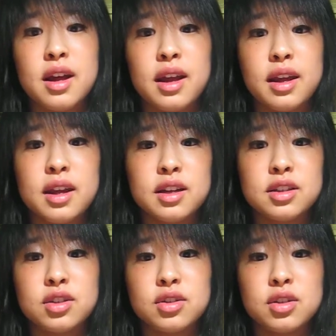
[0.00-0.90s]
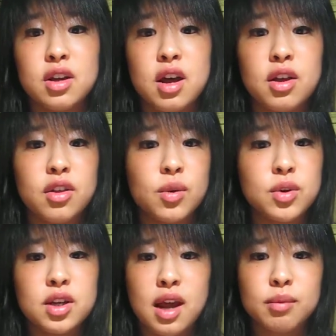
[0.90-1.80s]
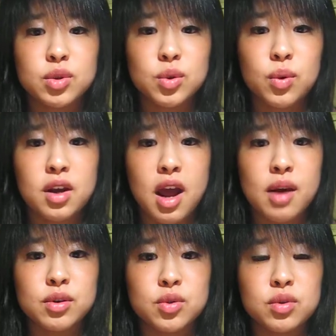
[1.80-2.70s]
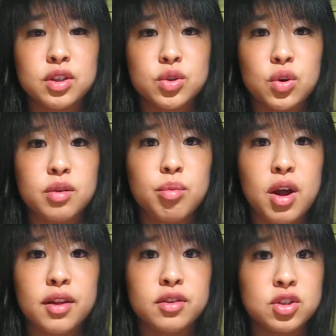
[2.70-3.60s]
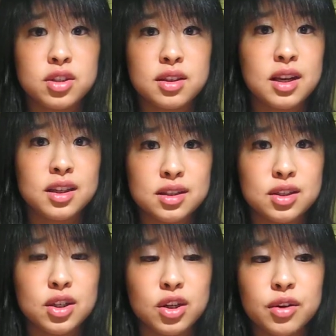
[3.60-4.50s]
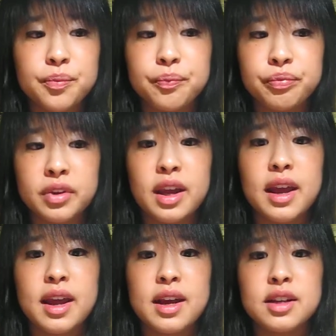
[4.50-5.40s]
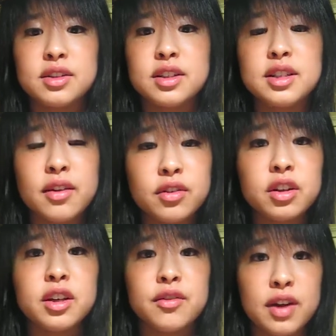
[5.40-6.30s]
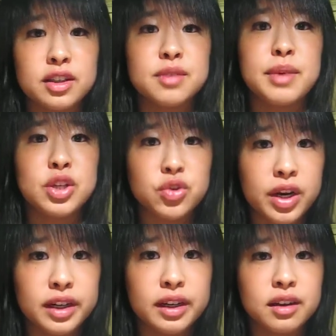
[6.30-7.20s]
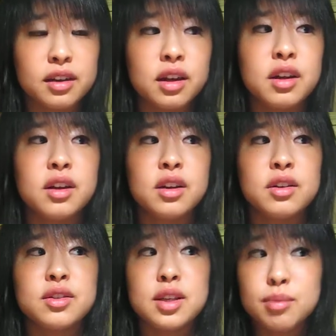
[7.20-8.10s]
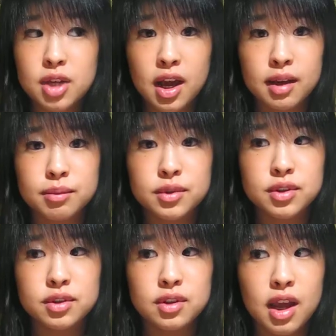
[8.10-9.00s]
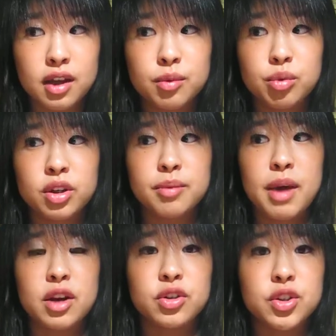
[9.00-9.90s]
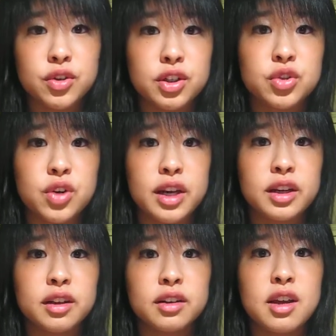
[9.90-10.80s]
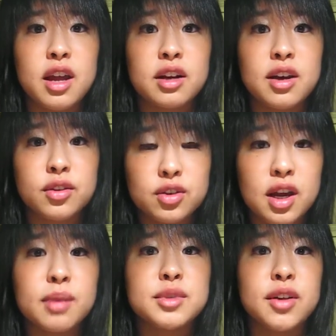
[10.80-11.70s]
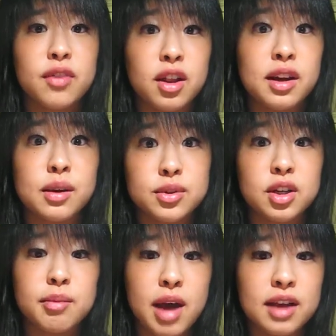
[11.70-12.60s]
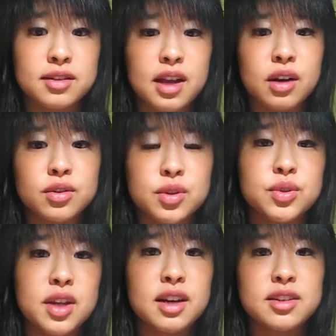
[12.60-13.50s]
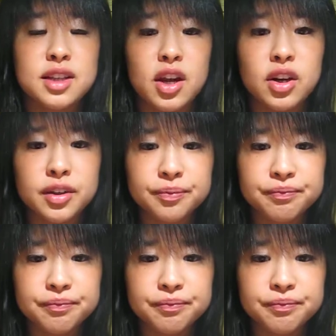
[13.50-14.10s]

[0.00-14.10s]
And there were times when I was really short of breath just sitting still, and it definitely affected my training. Sometimes I could breathe better during training, and other times I felt like I was going to pass out, so it was kind of scary.